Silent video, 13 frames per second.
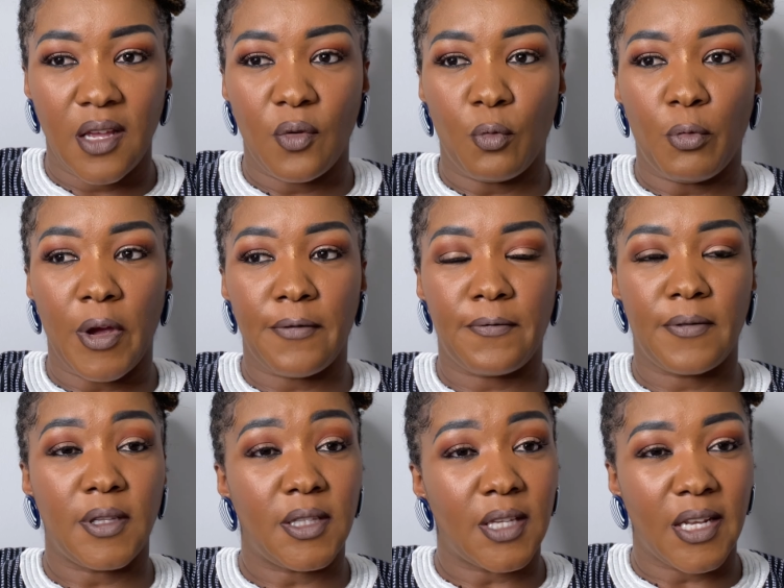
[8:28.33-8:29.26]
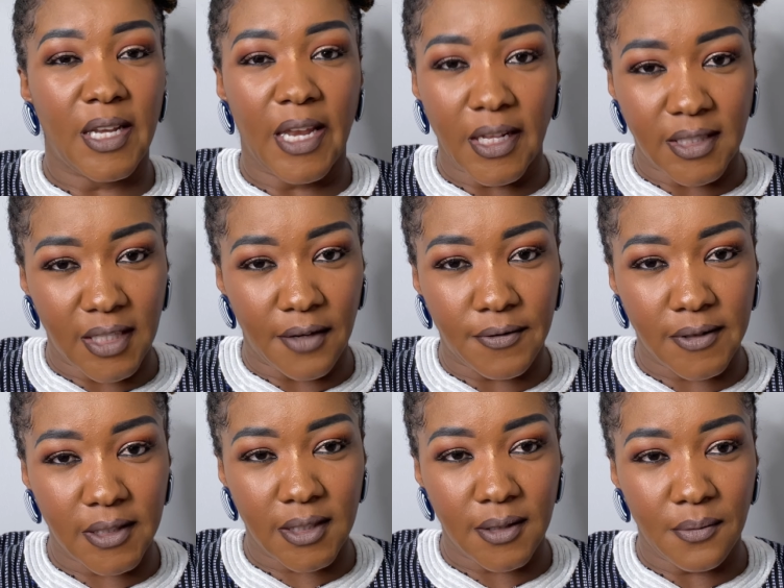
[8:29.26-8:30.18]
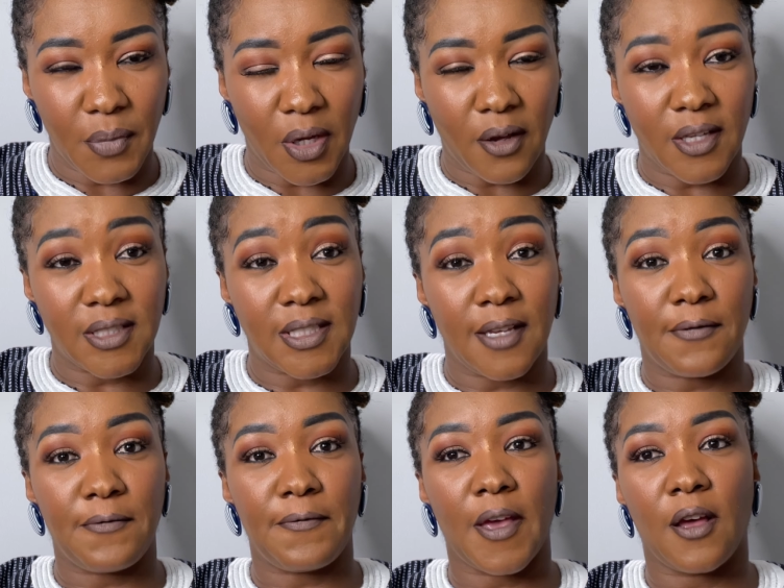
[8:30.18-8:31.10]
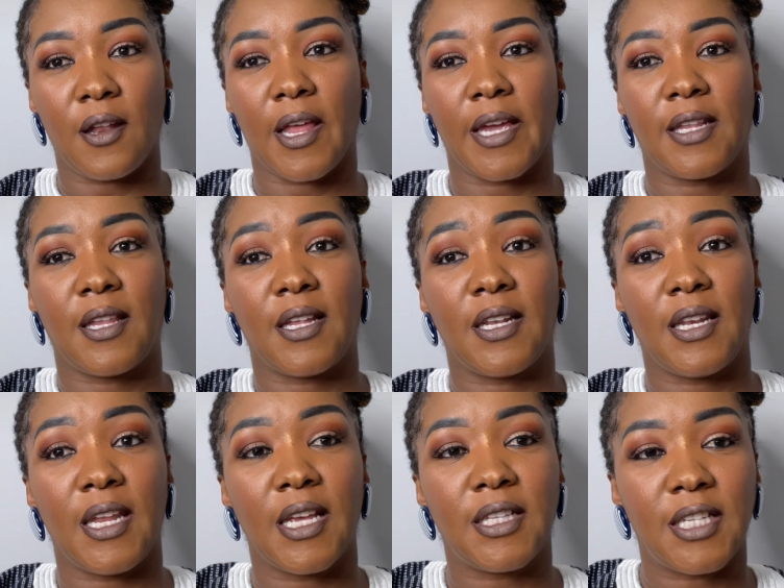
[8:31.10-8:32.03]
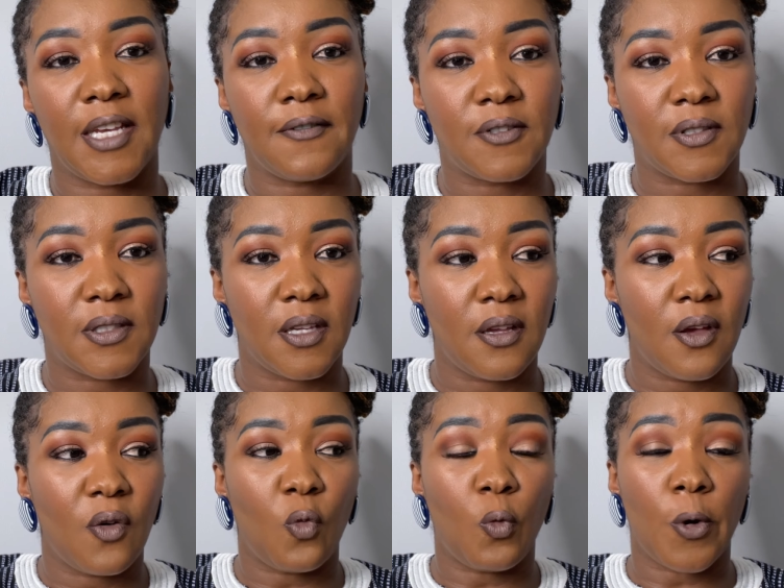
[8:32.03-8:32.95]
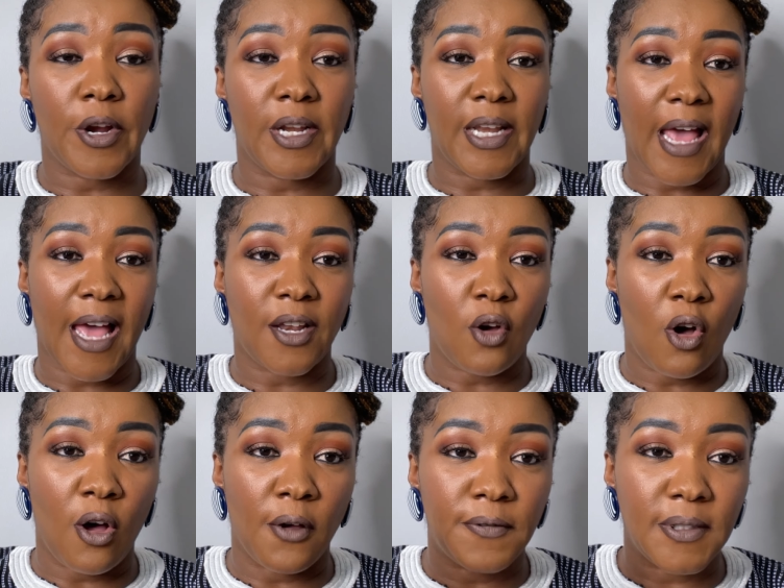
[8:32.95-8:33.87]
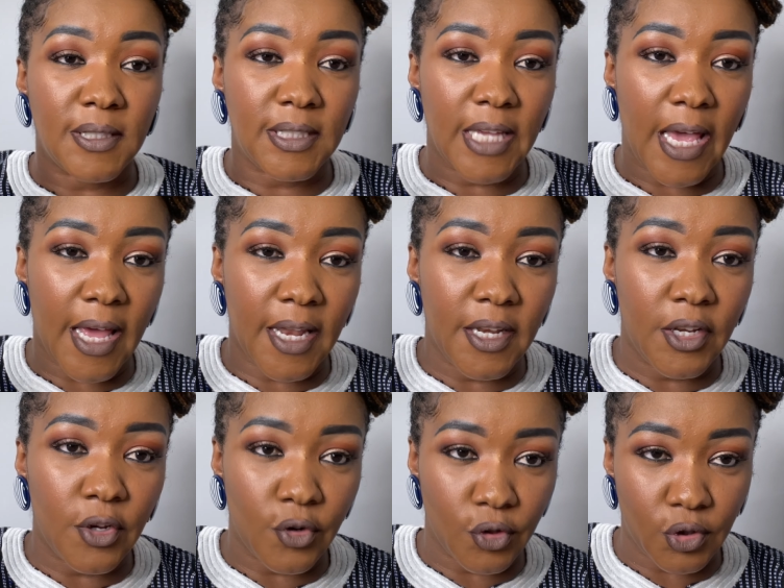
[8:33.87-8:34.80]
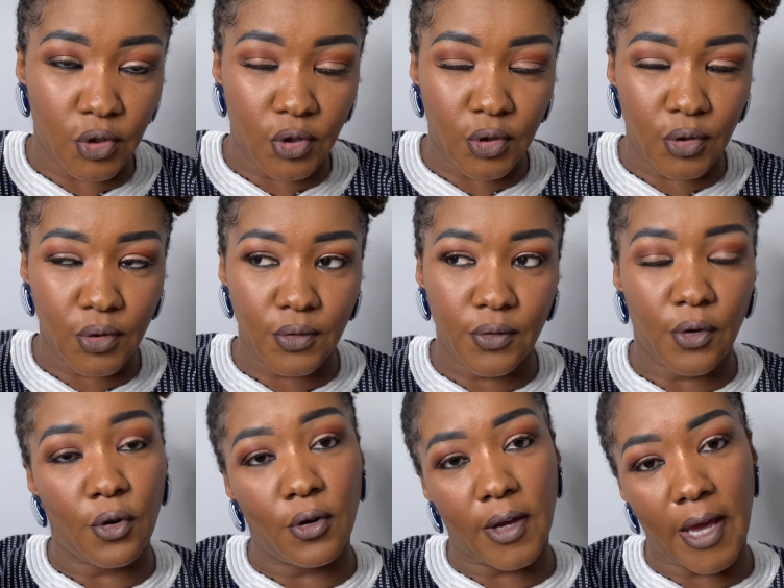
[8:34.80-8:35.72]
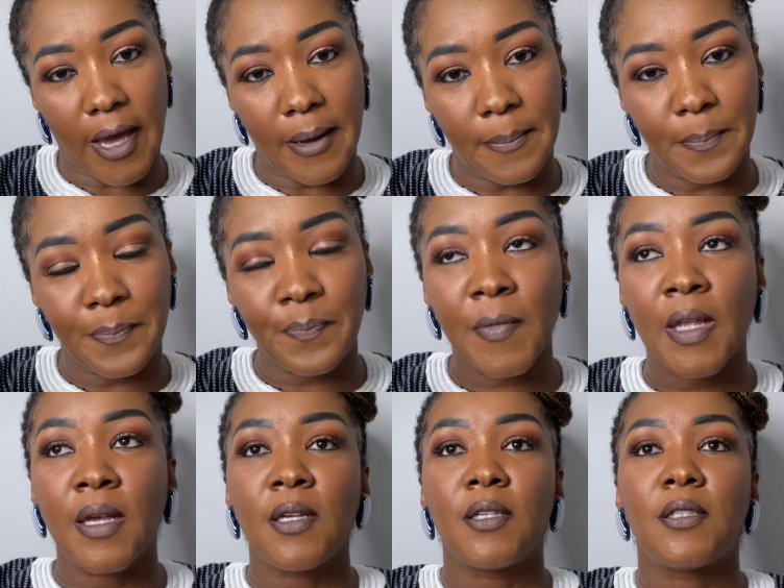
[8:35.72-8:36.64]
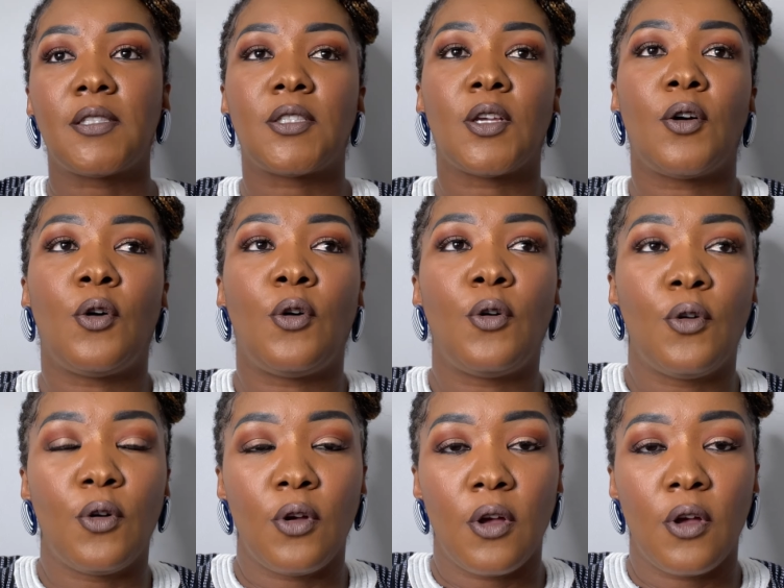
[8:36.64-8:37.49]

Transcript: with the natives because they felt like the natives were not of standards, okay? So